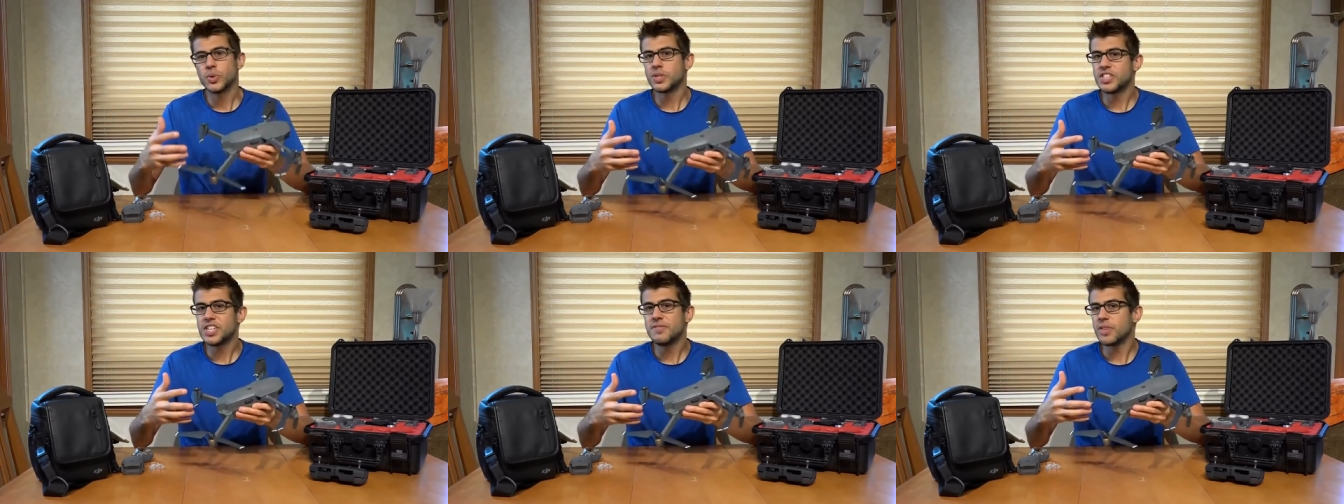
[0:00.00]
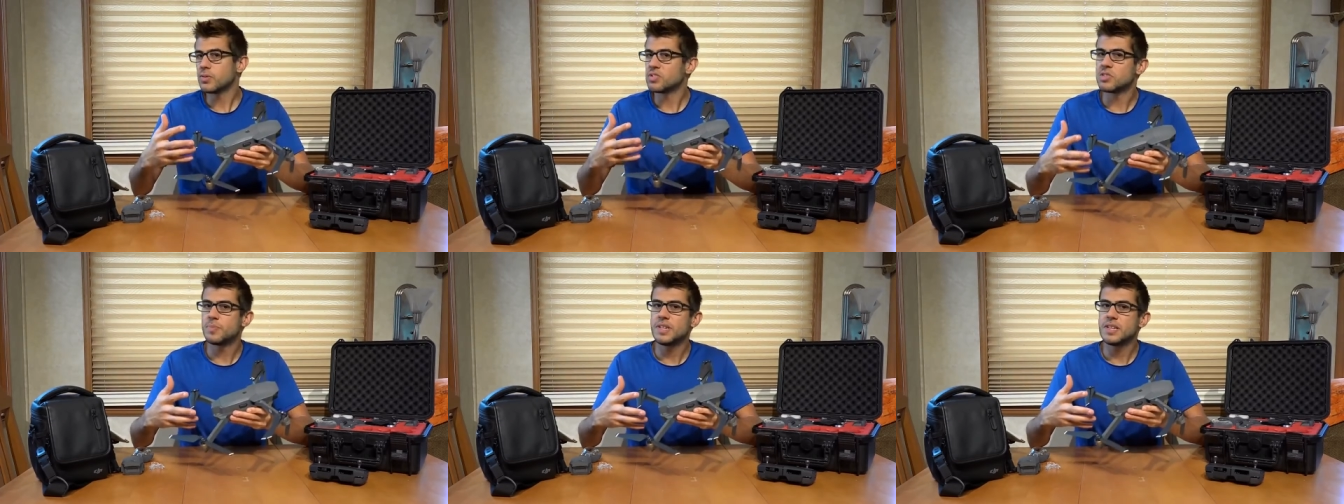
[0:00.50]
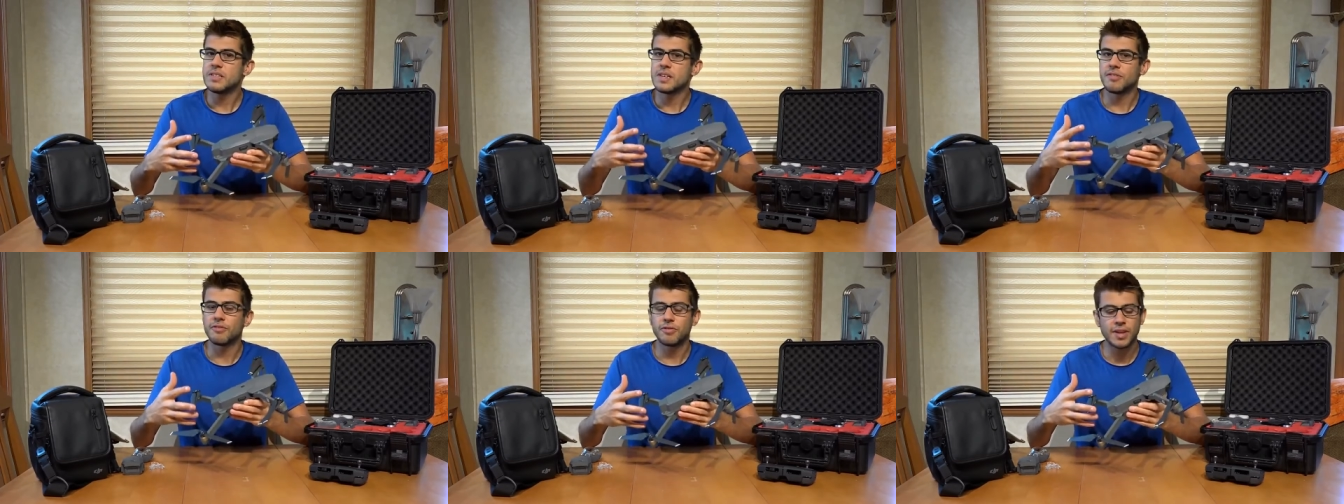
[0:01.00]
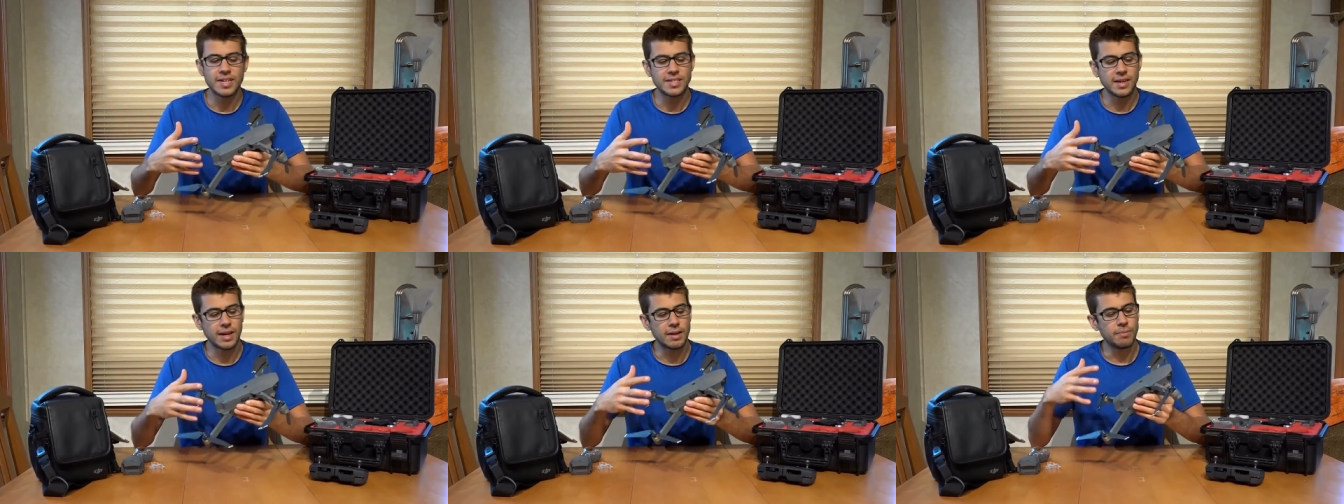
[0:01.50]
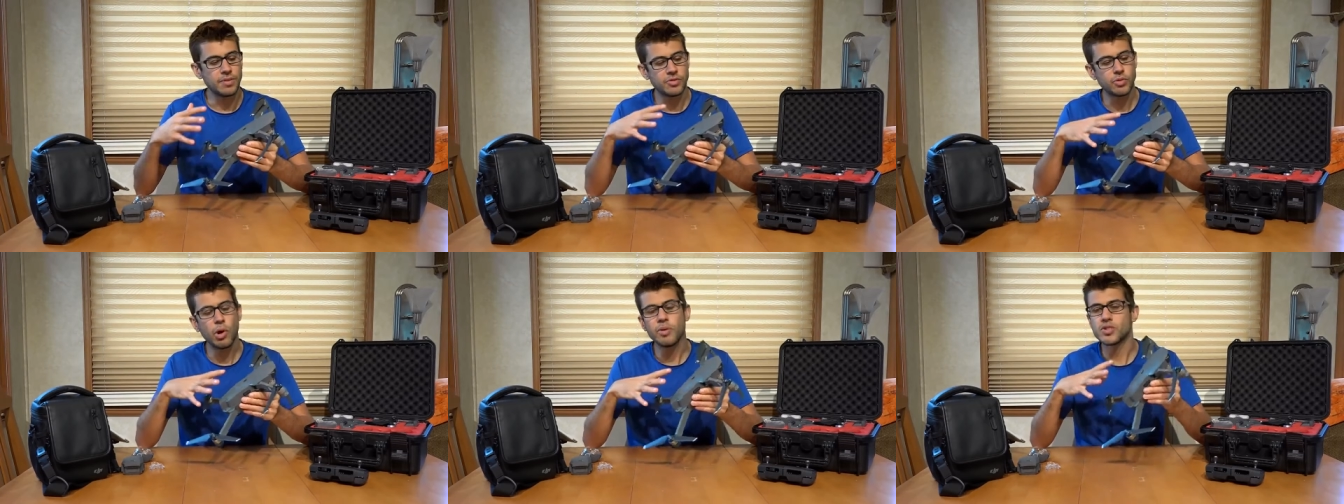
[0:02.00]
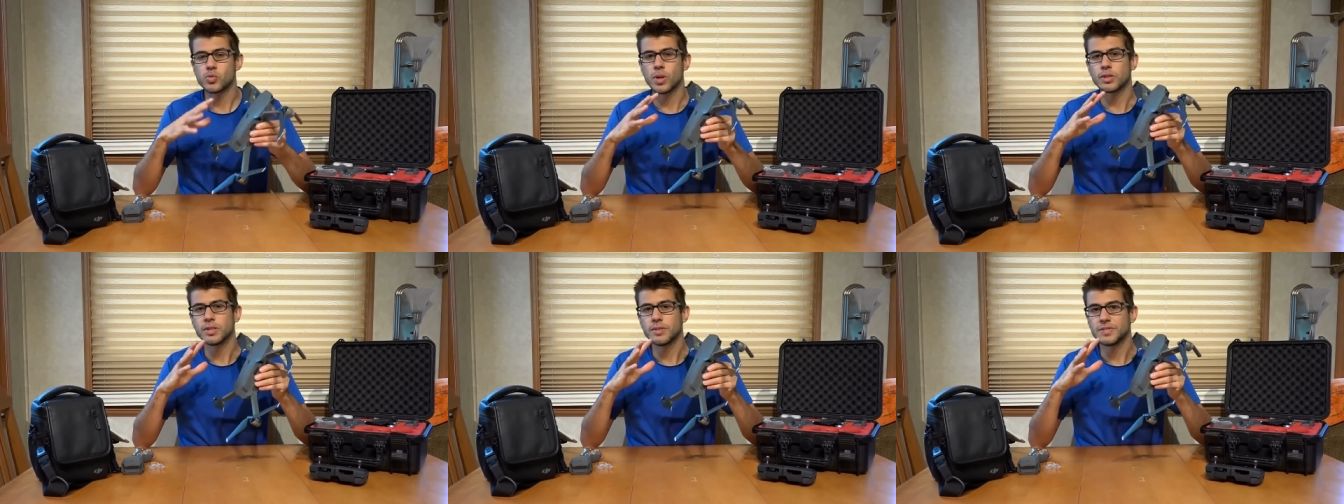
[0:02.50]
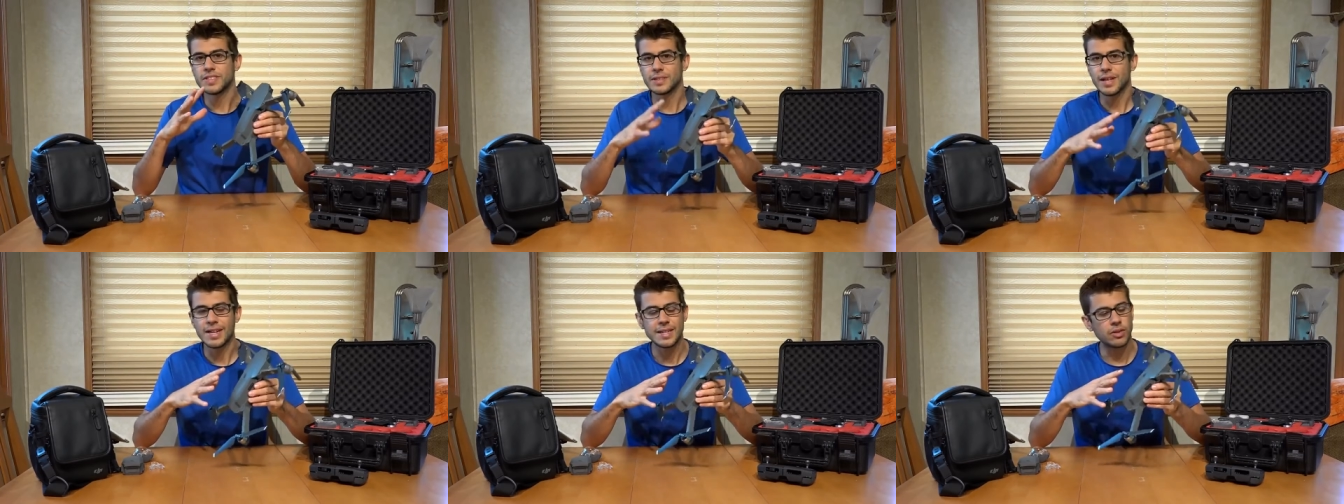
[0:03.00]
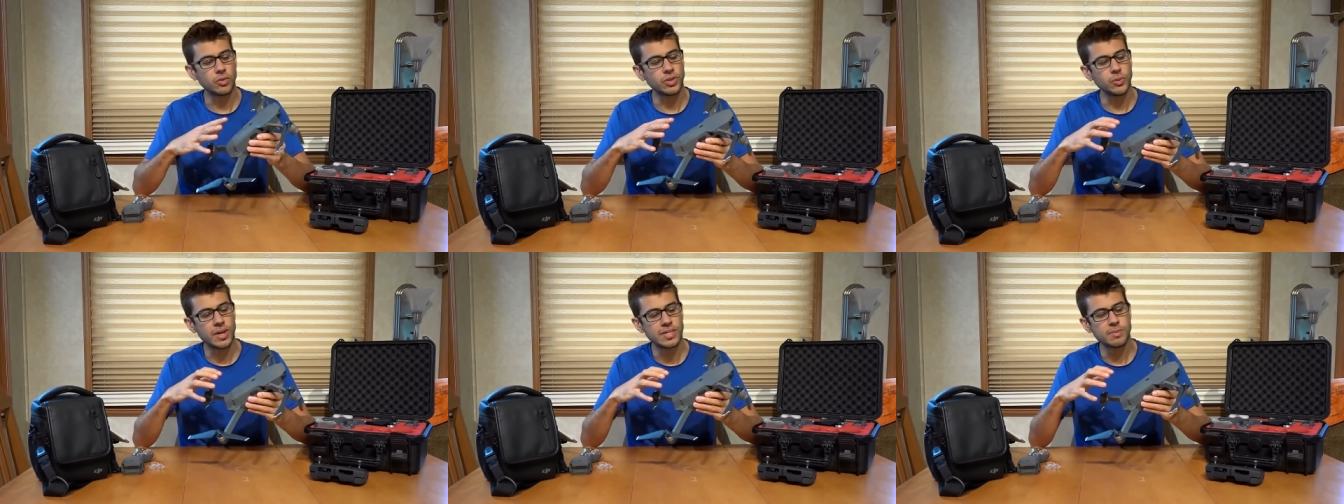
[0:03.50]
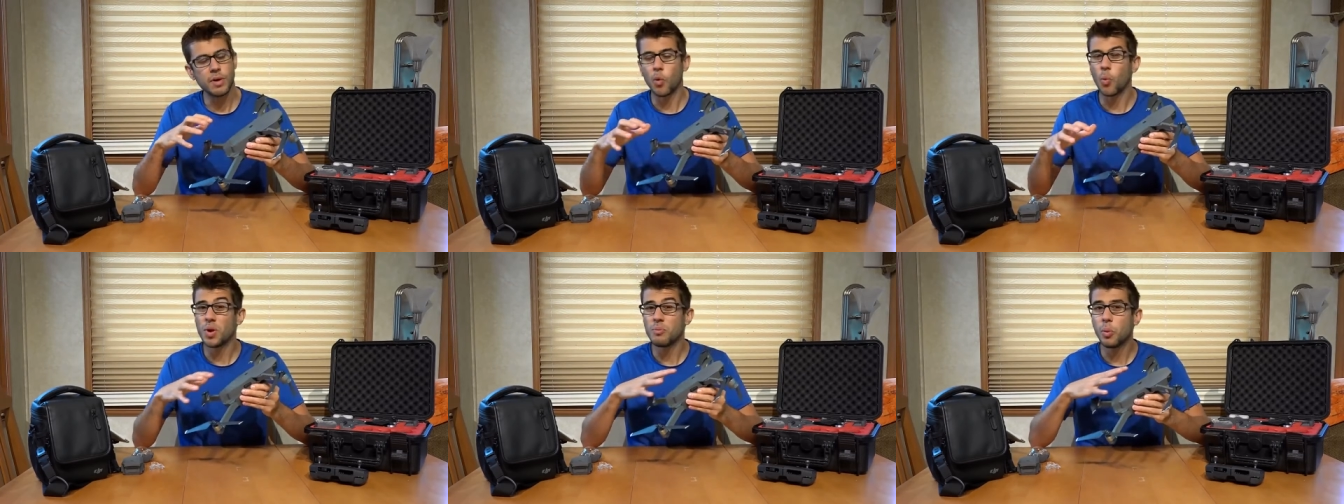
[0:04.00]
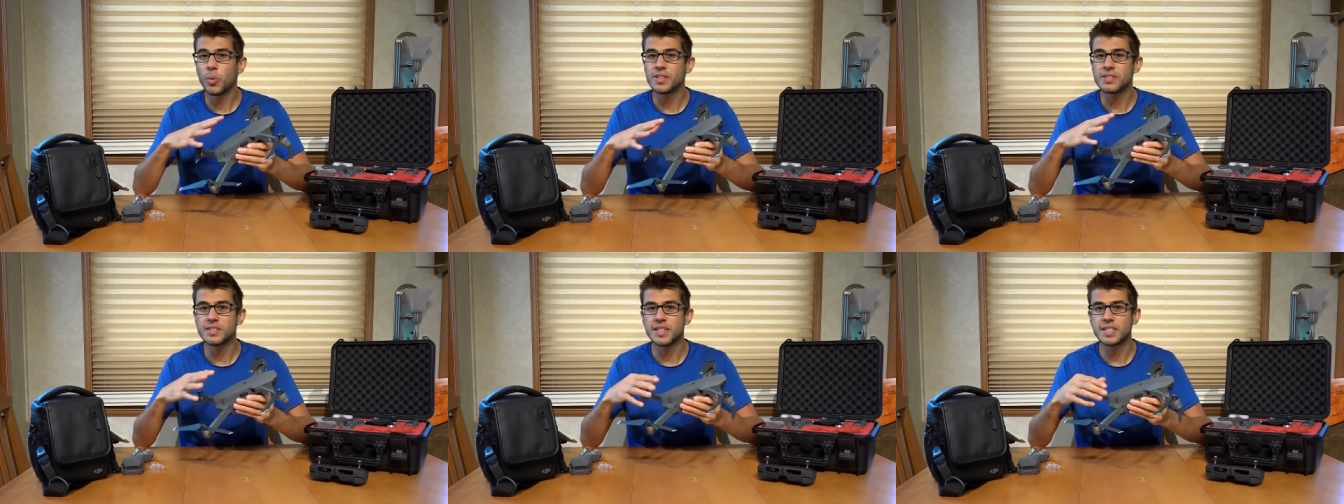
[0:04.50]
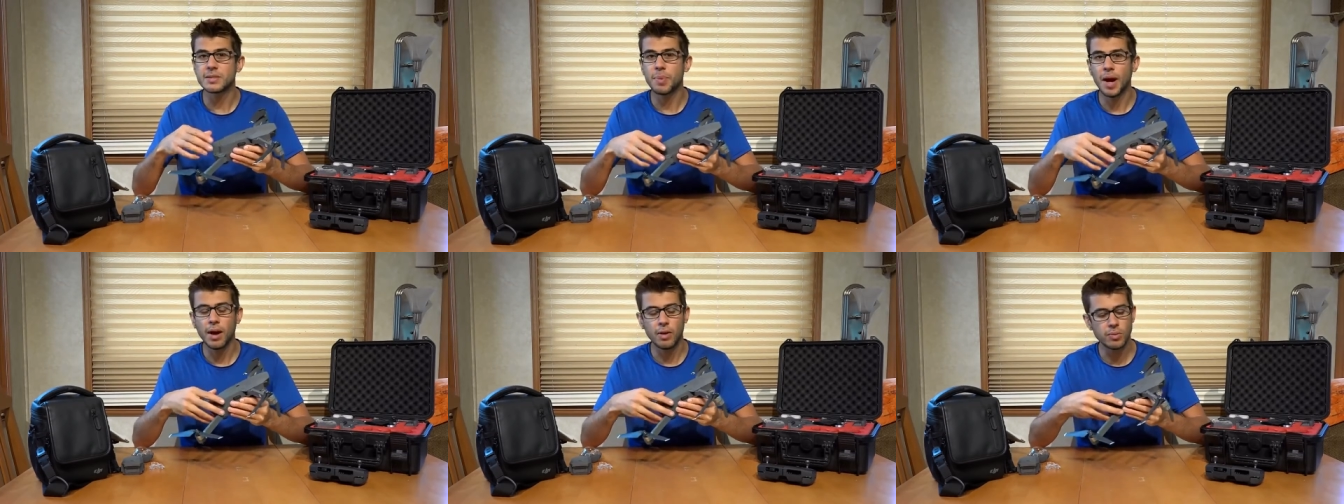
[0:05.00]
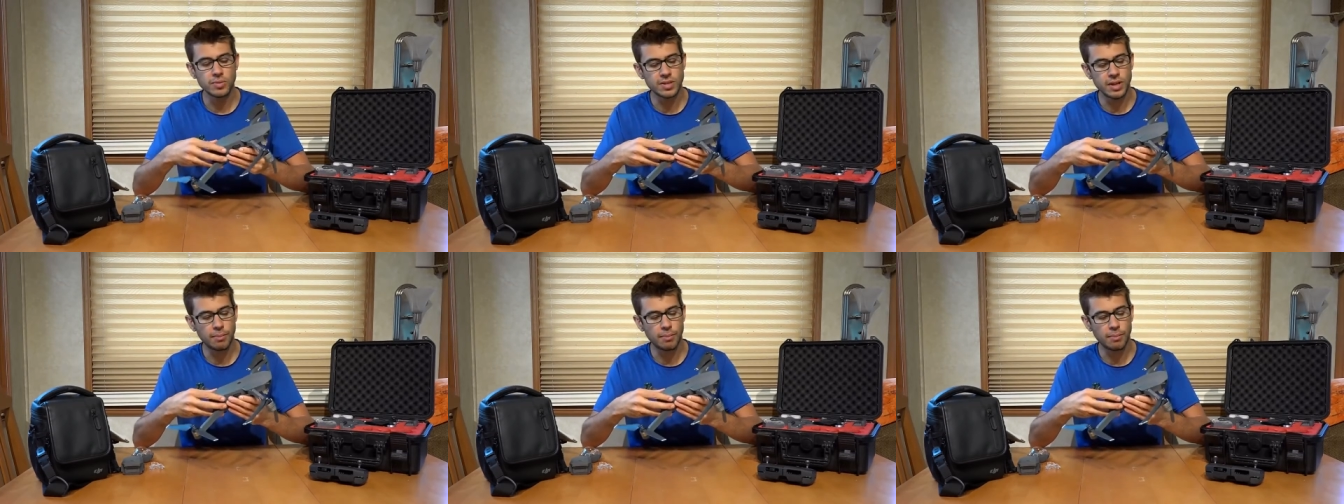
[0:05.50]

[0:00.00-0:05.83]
To achieve those speeds and flight time, the drone is relatively light. It only weighs about 1.6 pounds.